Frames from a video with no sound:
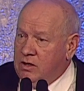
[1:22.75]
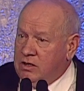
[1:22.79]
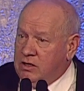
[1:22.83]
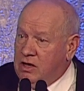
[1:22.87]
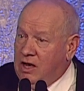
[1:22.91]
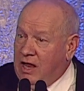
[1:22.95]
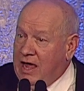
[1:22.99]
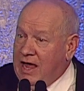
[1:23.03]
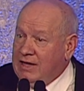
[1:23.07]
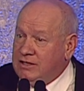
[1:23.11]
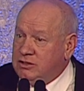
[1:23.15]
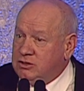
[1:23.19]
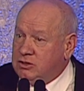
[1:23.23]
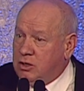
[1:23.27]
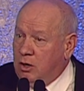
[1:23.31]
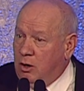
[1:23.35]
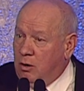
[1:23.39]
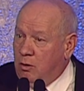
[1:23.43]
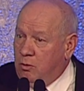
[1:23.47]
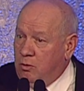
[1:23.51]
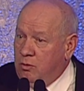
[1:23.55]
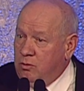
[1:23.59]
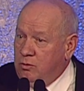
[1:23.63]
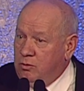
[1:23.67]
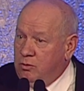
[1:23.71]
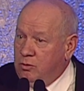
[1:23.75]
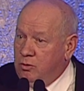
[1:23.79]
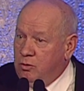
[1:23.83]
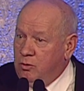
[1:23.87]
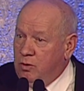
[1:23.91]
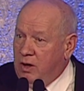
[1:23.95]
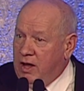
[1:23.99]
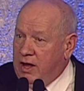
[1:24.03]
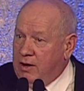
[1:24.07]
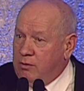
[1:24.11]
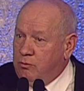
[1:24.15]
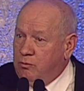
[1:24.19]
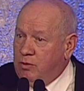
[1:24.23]
Glasgow, who
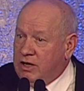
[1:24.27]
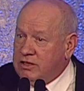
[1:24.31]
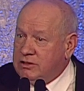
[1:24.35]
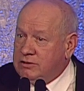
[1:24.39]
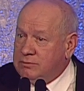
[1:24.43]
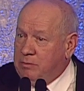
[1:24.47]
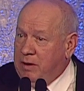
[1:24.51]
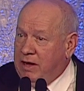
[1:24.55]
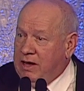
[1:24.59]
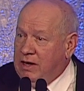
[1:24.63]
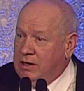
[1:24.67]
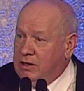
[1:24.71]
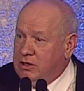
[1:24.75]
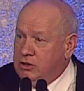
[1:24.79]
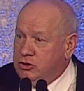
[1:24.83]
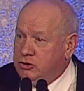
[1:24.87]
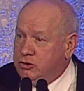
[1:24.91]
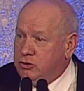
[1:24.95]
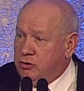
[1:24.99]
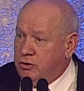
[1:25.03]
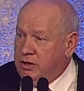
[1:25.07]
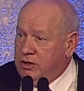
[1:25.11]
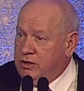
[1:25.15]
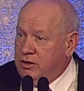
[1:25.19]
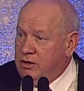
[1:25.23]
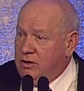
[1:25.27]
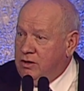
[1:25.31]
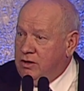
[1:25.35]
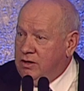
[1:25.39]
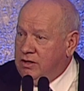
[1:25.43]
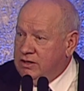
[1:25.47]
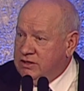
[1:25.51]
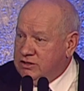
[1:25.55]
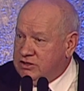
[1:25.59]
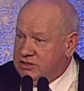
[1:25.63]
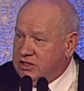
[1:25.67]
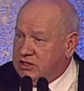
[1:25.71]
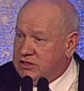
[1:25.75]
had Rex Bailey and Jerry Dunn
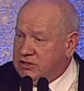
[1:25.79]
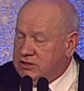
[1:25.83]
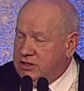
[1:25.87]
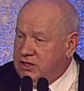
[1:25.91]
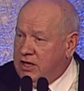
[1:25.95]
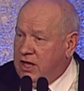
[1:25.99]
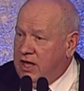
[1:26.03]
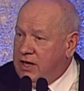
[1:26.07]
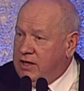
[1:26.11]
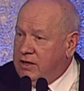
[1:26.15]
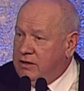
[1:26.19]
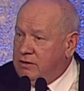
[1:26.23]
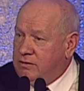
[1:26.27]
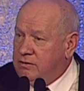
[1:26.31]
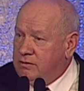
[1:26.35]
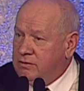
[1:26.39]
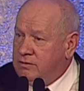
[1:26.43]
in 68.